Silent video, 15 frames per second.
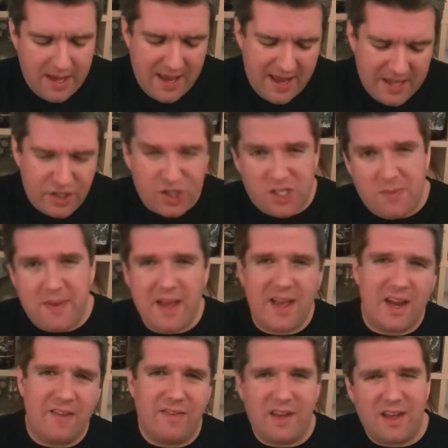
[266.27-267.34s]
It's just a bit
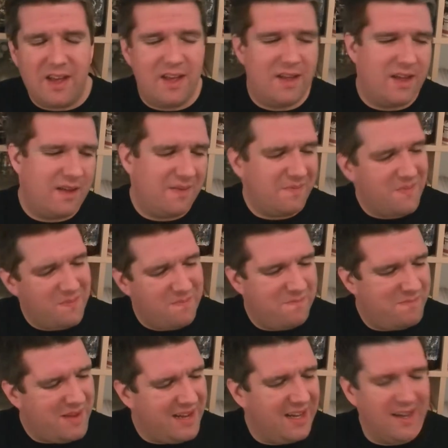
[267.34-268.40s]
kind of
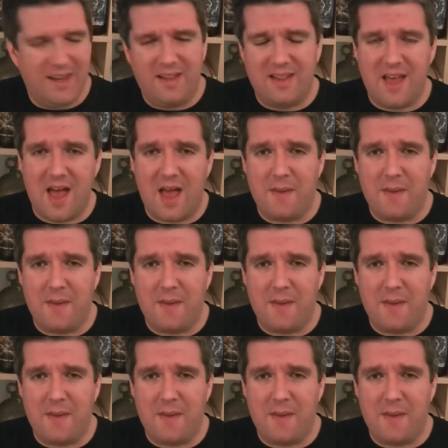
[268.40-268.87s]
middling there.